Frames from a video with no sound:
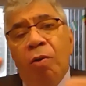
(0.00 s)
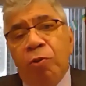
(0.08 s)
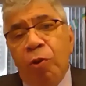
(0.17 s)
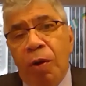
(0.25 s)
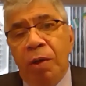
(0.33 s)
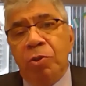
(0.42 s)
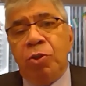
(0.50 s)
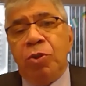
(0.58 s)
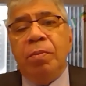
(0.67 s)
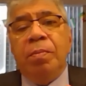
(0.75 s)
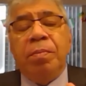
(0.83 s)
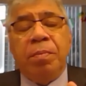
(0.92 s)

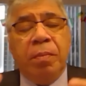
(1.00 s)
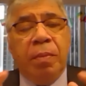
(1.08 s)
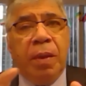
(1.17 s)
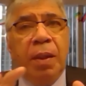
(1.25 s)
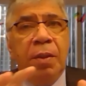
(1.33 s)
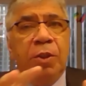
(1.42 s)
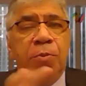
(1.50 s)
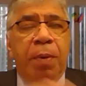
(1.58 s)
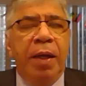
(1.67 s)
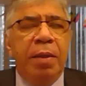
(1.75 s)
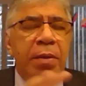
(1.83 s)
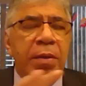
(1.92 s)
course,
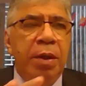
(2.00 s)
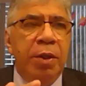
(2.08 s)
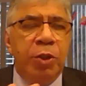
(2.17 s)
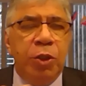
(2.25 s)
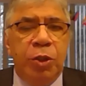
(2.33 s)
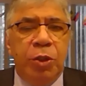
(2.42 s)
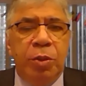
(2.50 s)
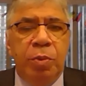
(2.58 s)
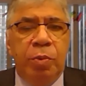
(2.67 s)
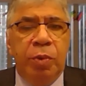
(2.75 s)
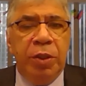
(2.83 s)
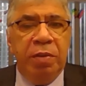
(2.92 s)
despite this
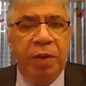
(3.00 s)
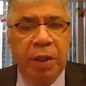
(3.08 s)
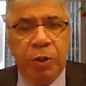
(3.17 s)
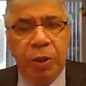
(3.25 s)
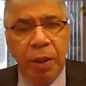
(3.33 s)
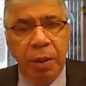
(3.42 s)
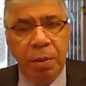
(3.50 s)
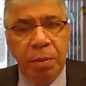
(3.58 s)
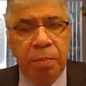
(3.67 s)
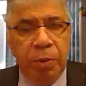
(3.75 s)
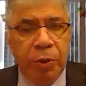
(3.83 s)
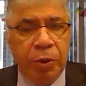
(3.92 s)
reservation,
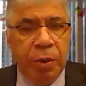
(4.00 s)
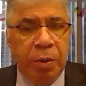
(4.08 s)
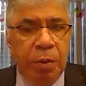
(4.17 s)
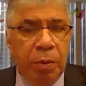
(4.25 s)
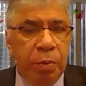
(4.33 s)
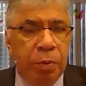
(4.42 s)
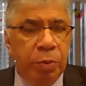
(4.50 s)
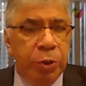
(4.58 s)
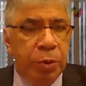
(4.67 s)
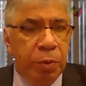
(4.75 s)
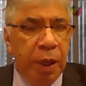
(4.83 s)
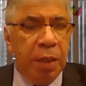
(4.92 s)
Brazil
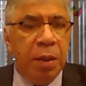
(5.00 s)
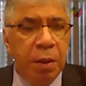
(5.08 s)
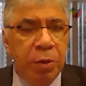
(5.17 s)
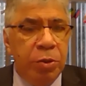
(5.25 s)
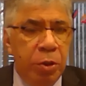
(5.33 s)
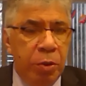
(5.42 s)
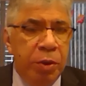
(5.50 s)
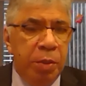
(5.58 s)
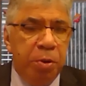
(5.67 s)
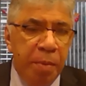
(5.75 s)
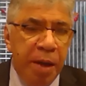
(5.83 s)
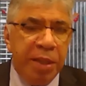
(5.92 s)
surrendered to
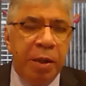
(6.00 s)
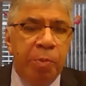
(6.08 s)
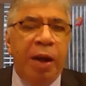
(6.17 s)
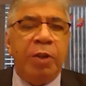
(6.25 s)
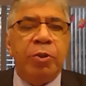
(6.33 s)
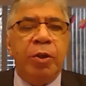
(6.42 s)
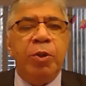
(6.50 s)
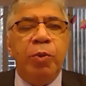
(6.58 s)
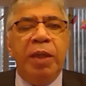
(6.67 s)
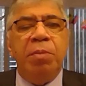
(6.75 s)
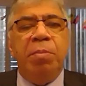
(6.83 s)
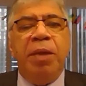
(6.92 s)
diplomatic pressure
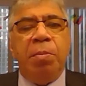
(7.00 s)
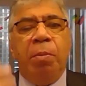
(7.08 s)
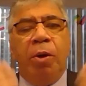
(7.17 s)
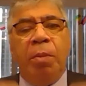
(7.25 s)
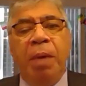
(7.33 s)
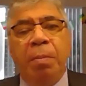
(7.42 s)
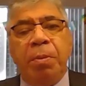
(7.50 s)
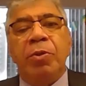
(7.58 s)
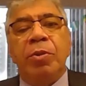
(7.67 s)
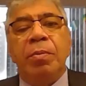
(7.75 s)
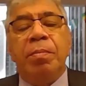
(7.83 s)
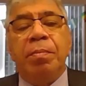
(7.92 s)
to admit more
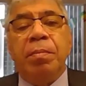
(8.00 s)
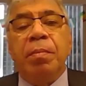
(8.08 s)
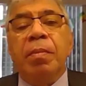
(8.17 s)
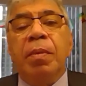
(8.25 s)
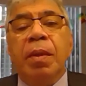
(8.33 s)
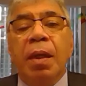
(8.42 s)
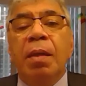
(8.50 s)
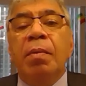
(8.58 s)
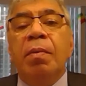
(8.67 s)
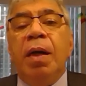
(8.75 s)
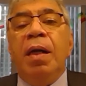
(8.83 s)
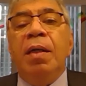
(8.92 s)
members,
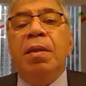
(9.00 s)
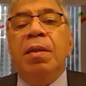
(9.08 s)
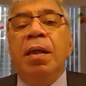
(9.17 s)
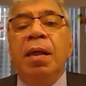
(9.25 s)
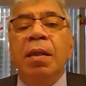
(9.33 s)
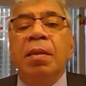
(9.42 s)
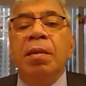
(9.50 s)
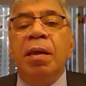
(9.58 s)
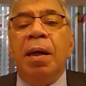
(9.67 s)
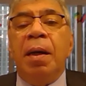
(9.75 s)
right? And